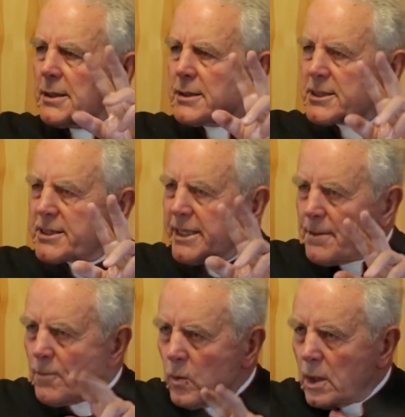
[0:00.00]
The
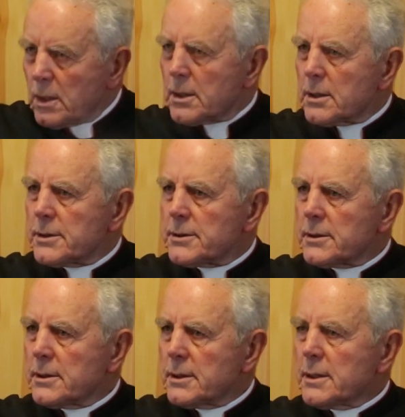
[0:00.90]
same word,
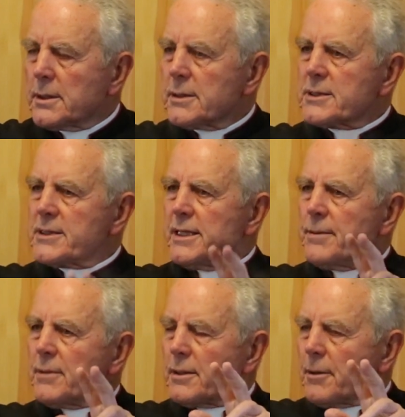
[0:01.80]

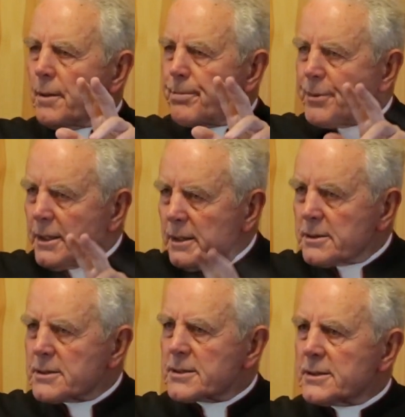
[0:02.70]
the
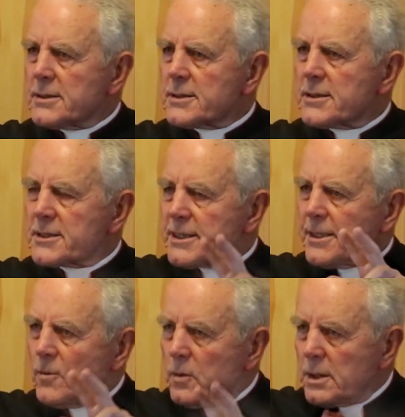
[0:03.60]
appearances, the
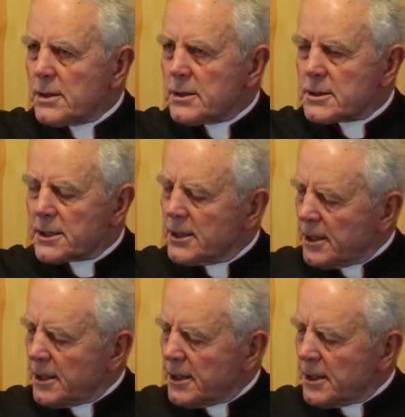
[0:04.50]
same words,